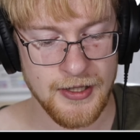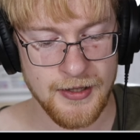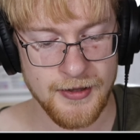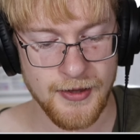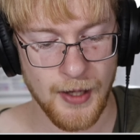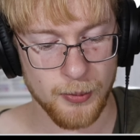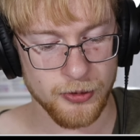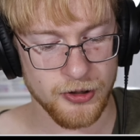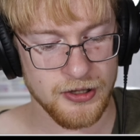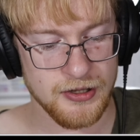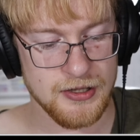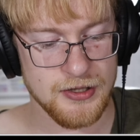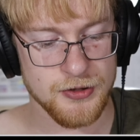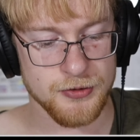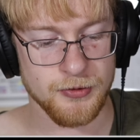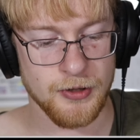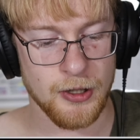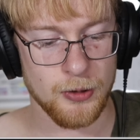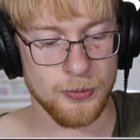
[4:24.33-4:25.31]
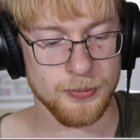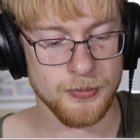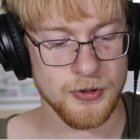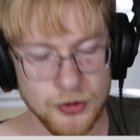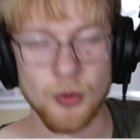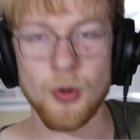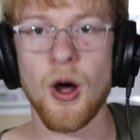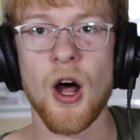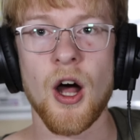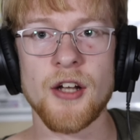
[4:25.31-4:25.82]
that were in his realm.
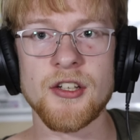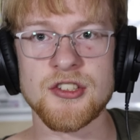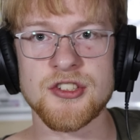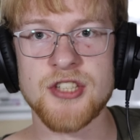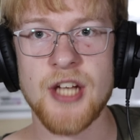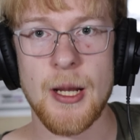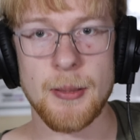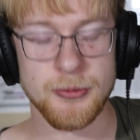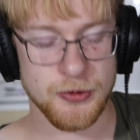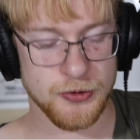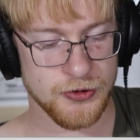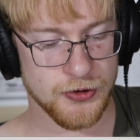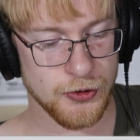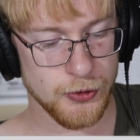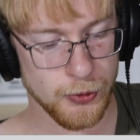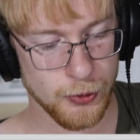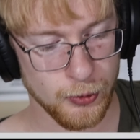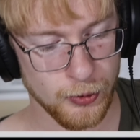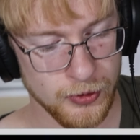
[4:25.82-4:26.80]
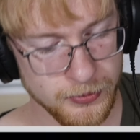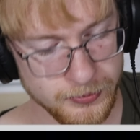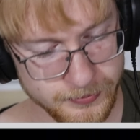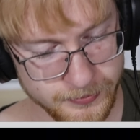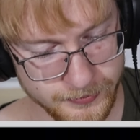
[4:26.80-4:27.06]
So on to chapter 2.